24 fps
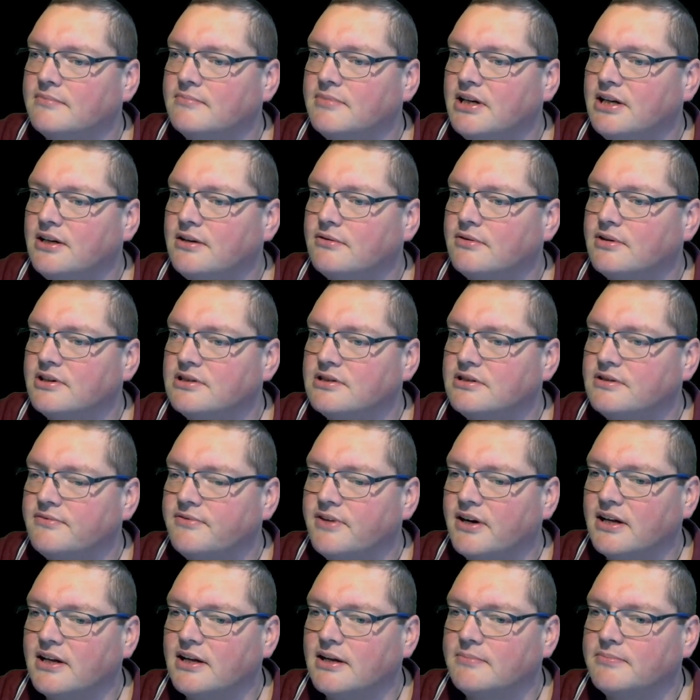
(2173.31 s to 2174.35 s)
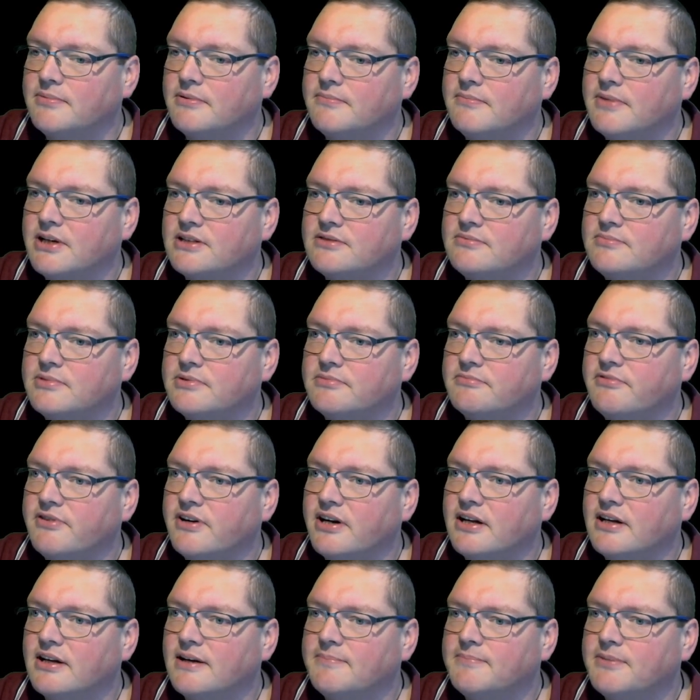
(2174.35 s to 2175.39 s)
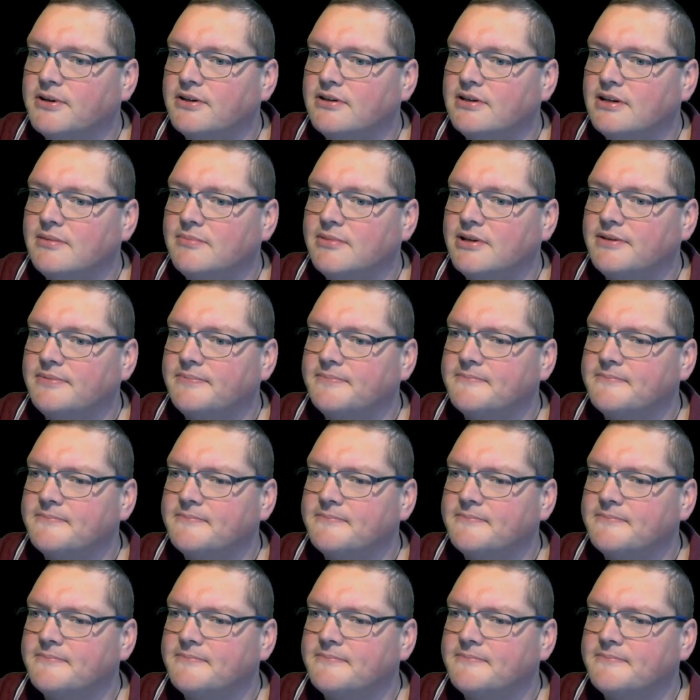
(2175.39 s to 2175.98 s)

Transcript: increase the maximum file upload limit.